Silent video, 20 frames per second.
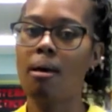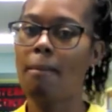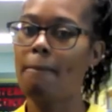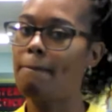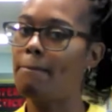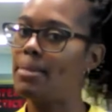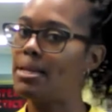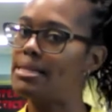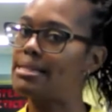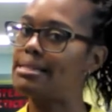
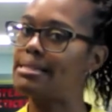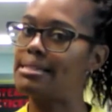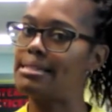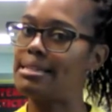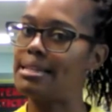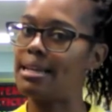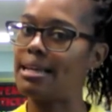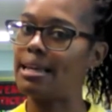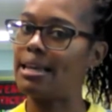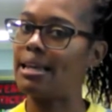Miss
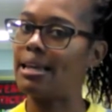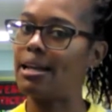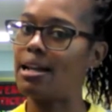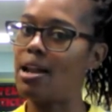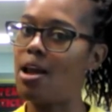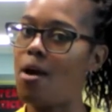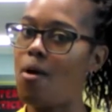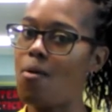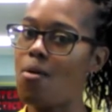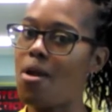D,
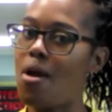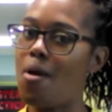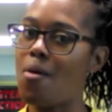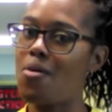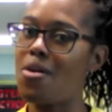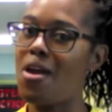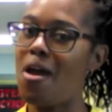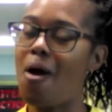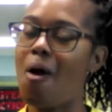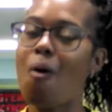
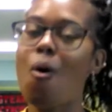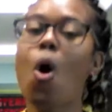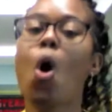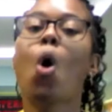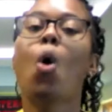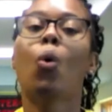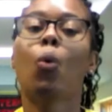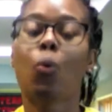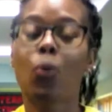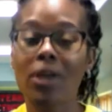no.
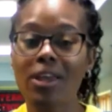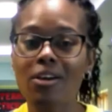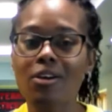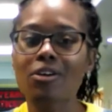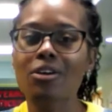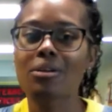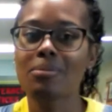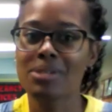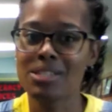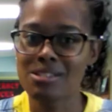We are
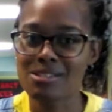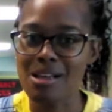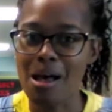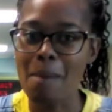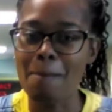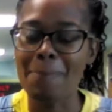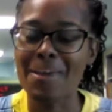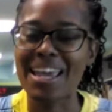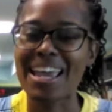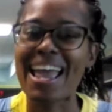gonna be
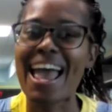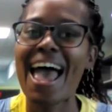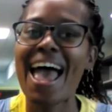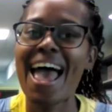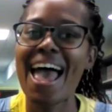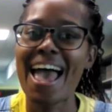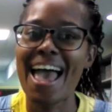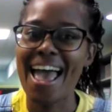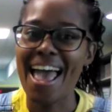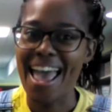stomping
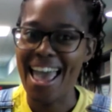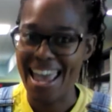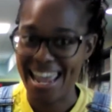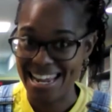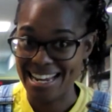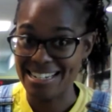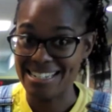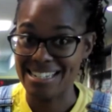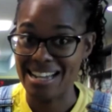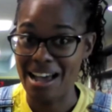
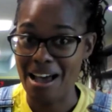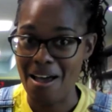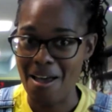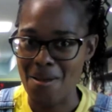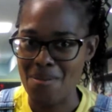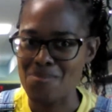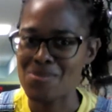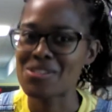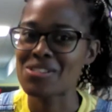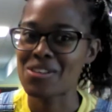8
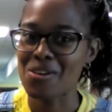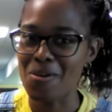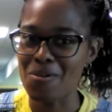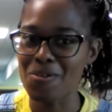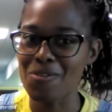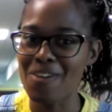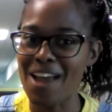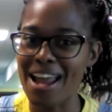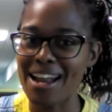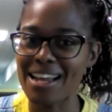times. Are we
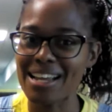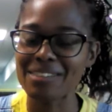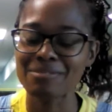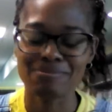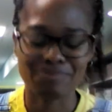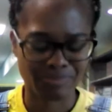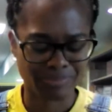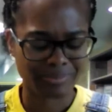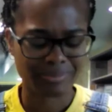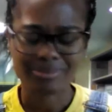ready?
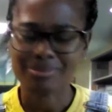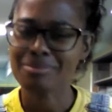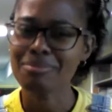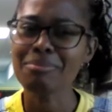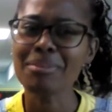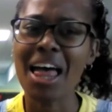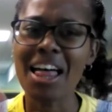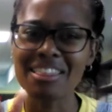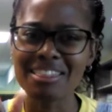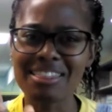
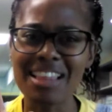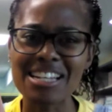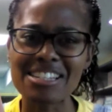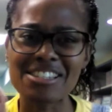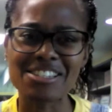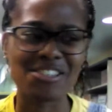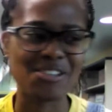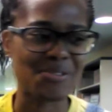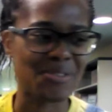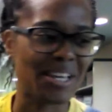
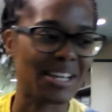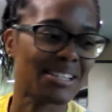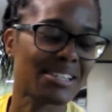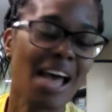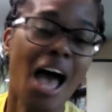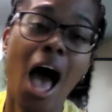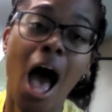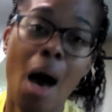Let's do this.